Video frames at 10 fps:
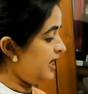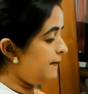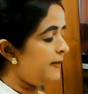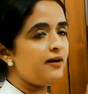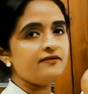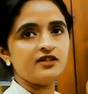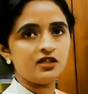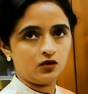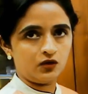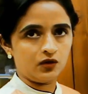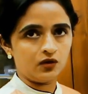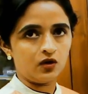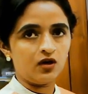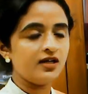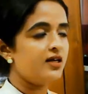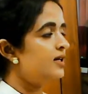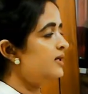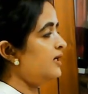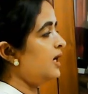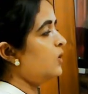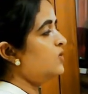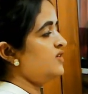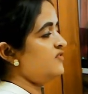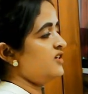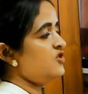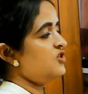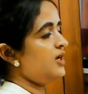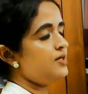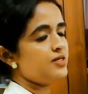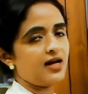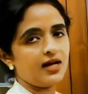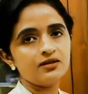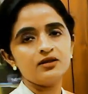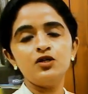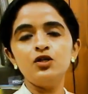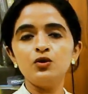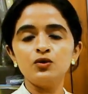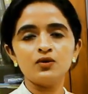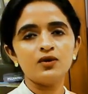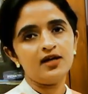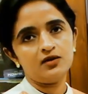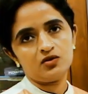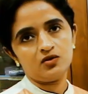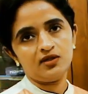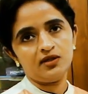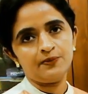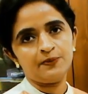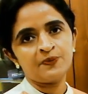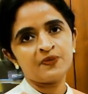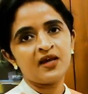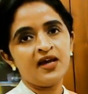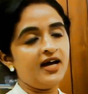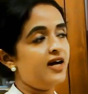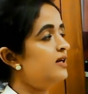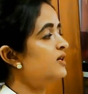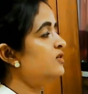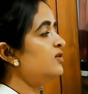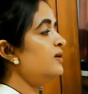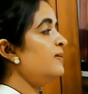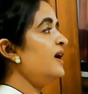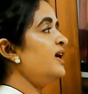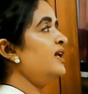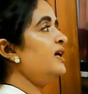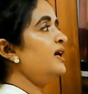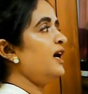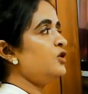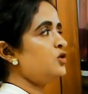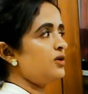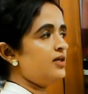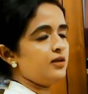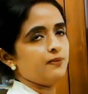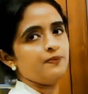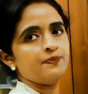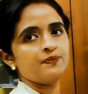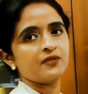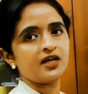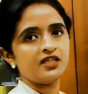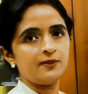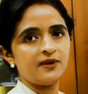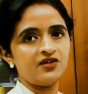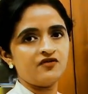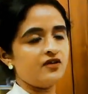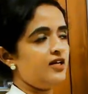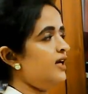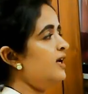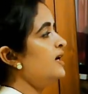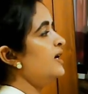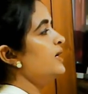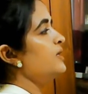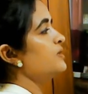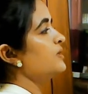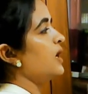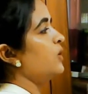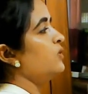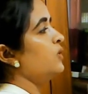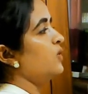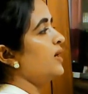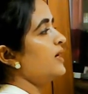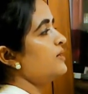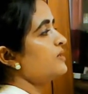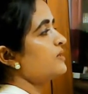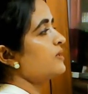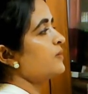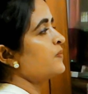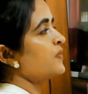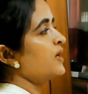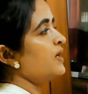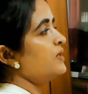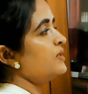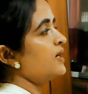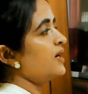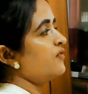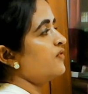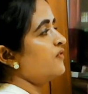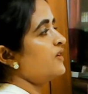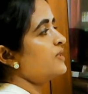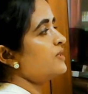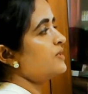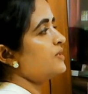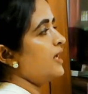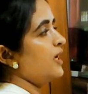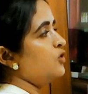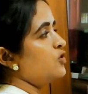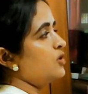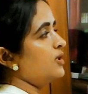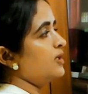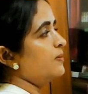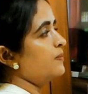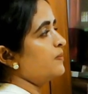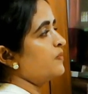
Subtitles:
above the notochord now differentiates as neuroectoderm, and the remaining ectoderm at the periphery is now known as surface ectoderm